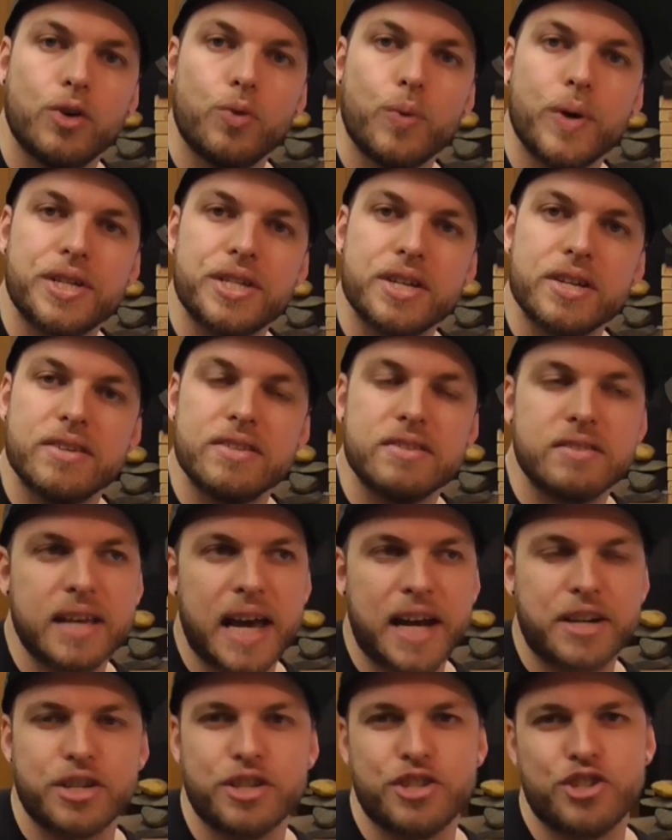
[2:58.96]
which is
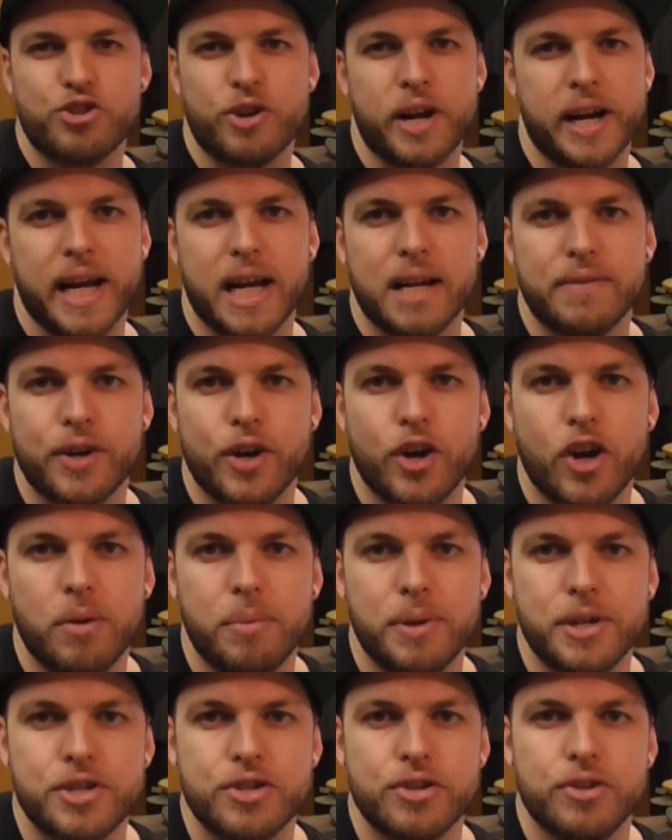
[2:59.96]
actually straight out of a
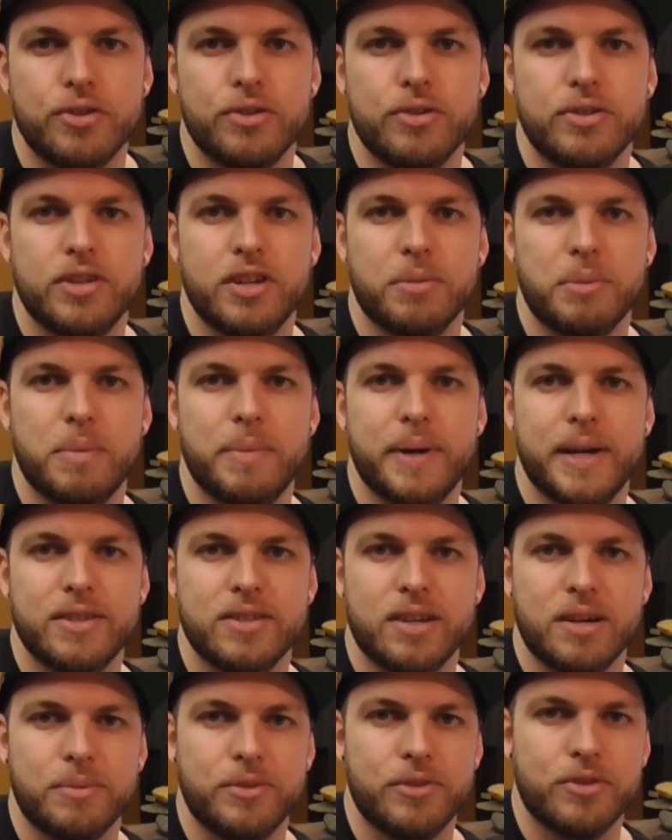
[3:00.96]
Herbie tune, Tell Me a
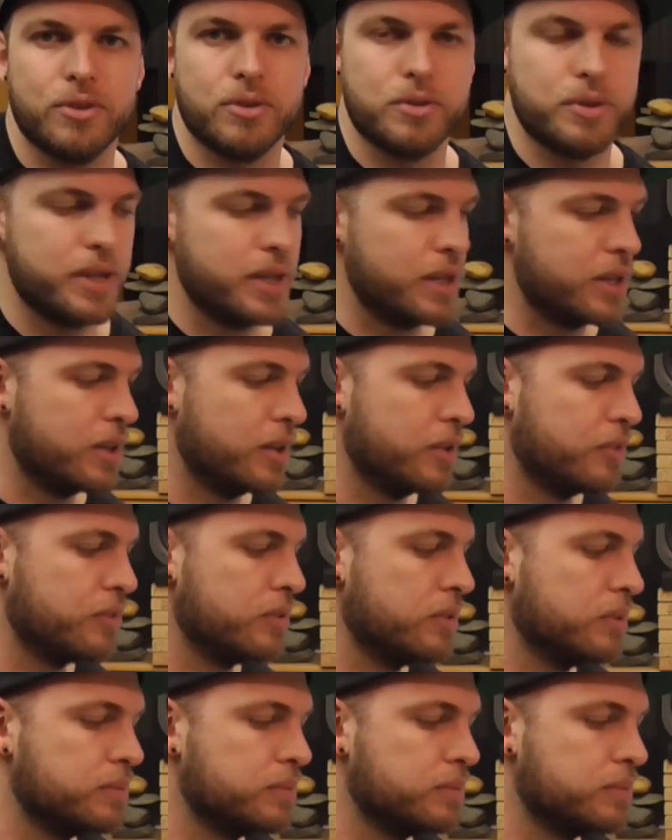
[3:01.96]
Bedtime Story. It goes...